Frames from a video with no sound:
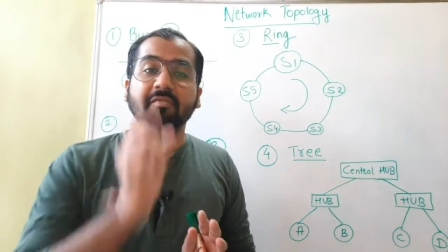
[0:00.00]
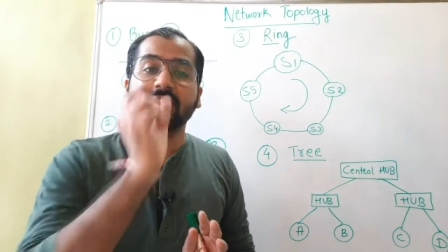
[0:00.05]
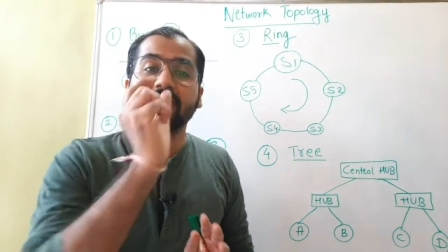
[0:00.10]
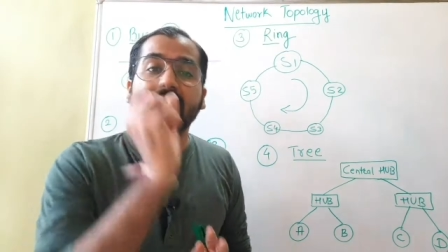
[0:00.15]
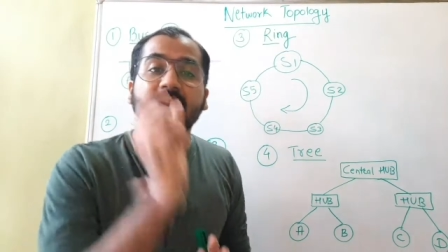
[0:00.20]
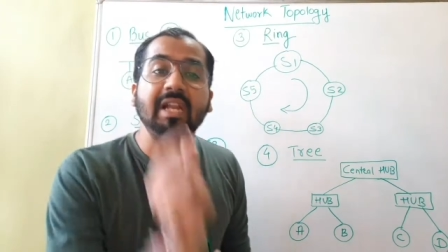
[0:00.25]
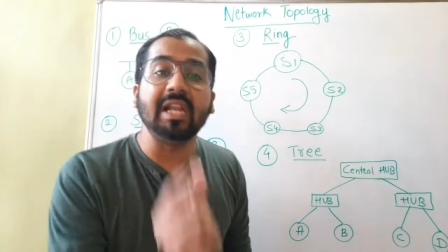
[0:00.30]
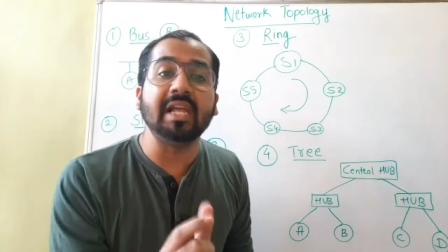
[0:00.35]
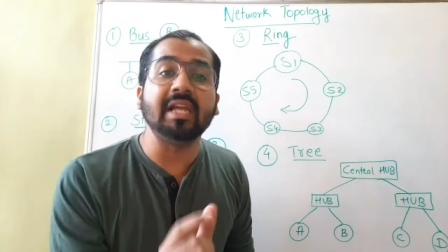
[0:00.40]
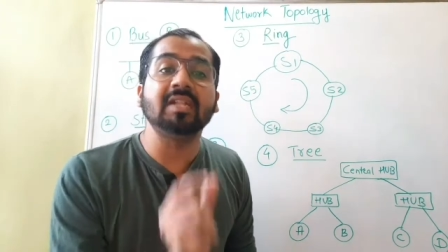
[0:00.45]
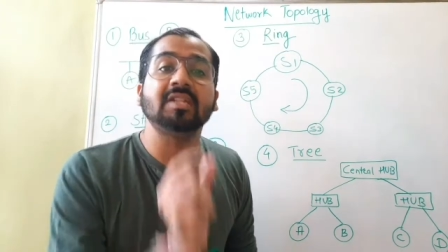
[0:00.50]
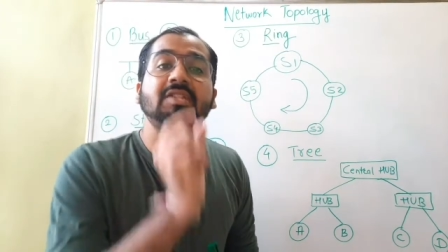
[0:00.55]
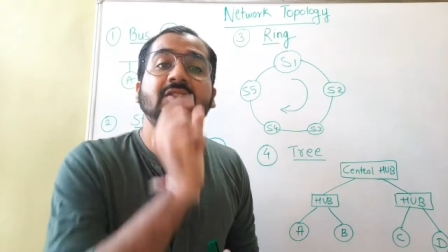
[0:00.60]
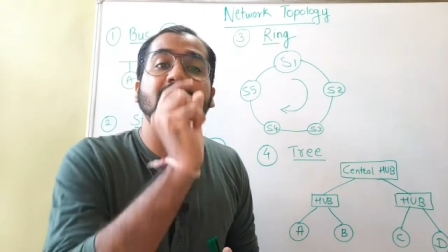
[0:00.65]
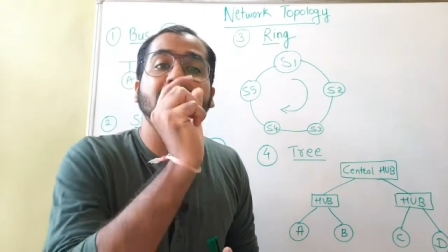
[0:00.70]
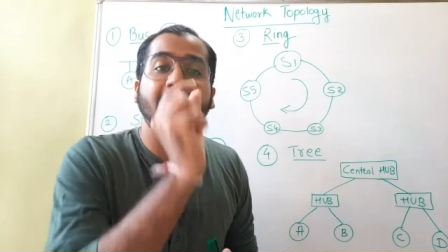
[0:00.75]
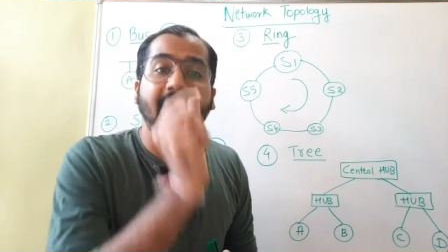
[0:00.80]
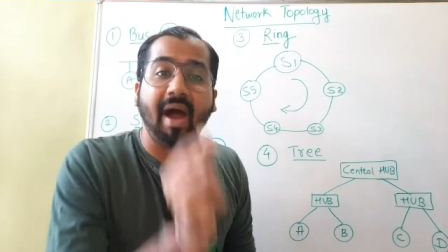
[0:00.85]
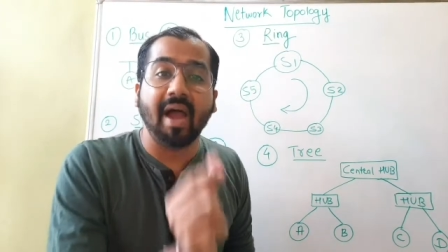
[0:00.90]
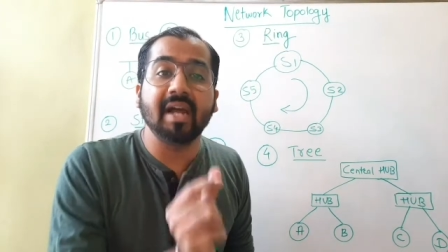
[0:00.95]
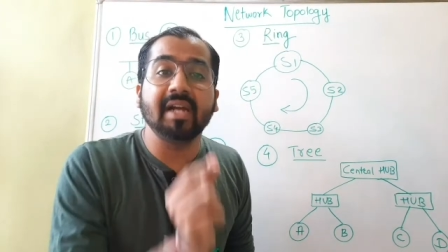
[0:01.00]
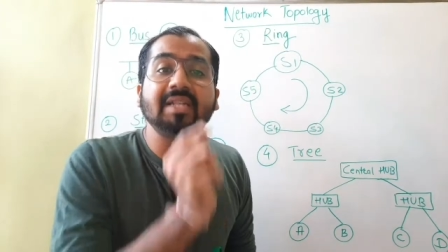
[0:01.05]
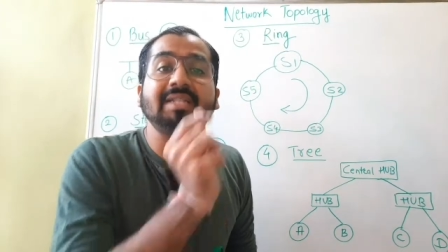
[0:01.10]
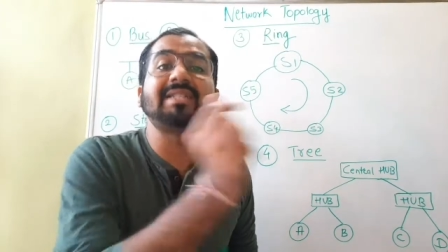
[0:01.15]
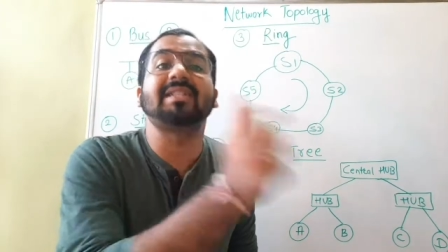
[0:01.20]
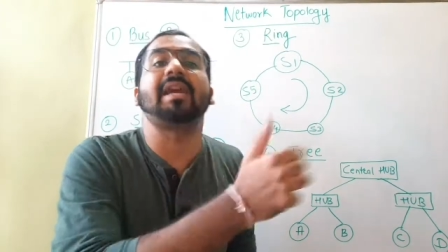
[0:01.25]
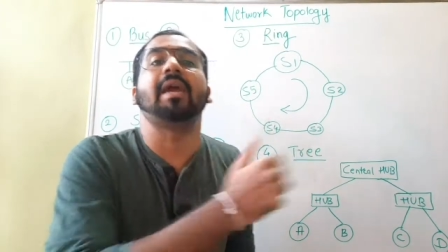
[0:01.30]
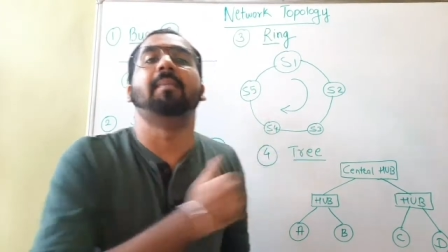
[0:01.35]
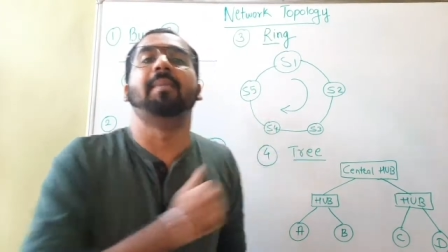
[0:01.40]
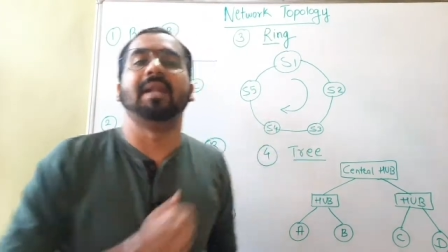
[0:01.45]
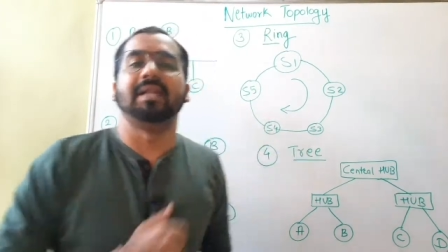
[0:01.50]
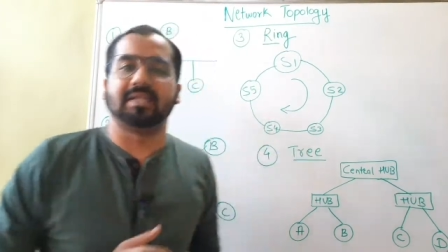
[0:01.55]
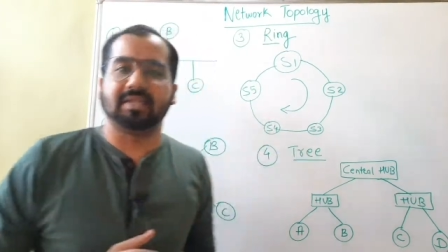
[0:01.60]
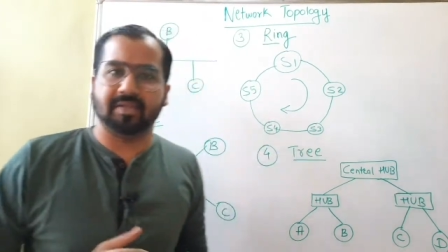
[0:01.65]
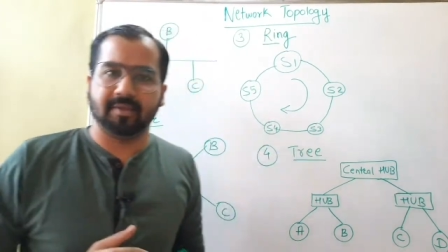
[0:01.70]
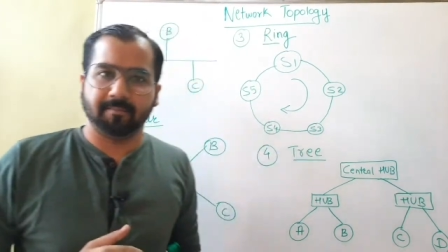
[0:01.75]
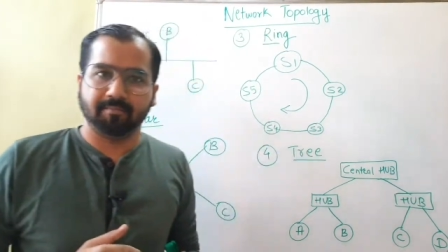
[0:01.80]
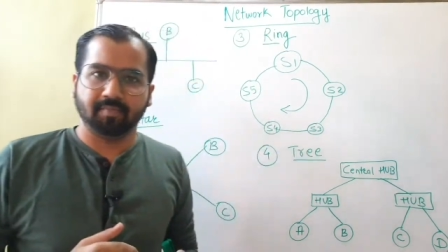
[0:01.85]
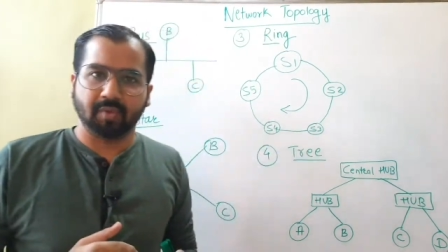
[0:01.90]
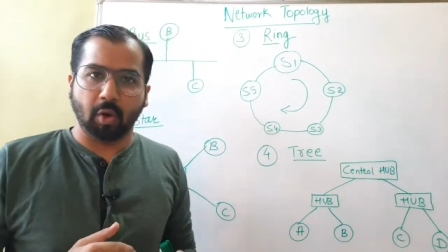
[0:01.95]
with the links, wires,
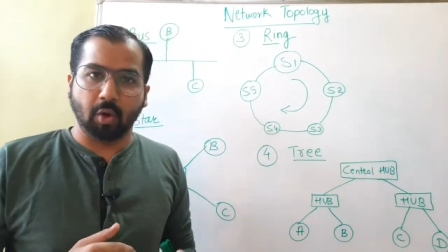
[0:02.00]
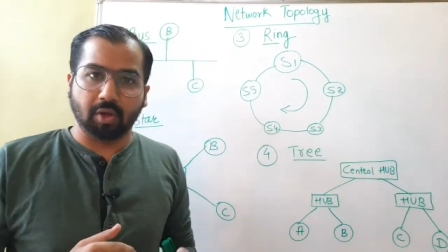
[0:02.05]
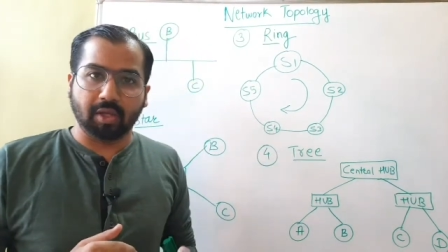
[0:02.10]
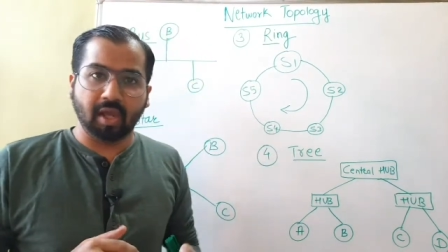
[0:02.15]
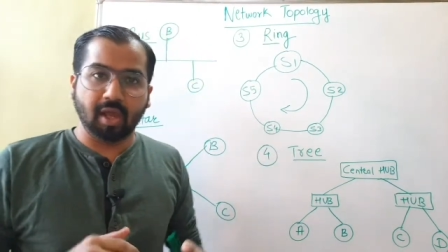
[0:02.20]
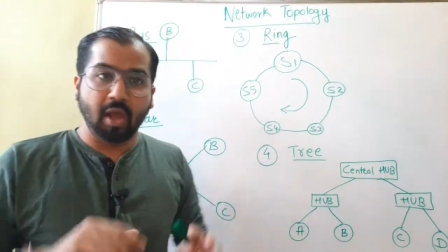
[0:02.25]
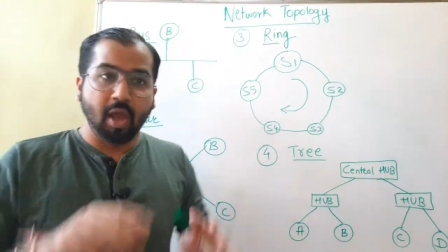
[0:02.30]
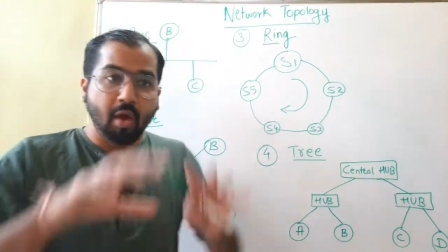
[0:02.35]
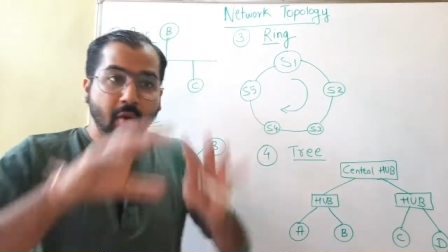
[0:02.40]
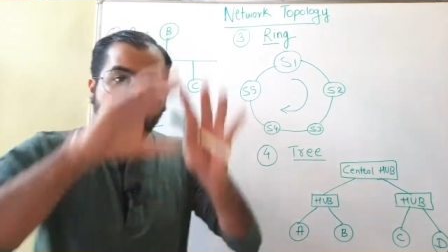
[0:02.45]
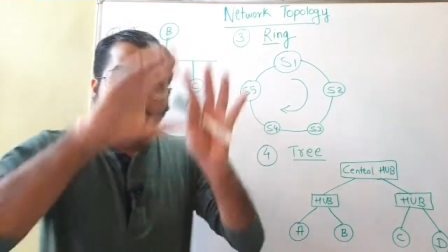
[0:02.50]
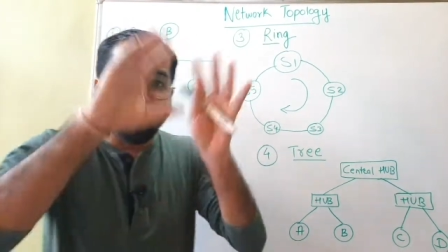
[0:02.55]
cables. Okay,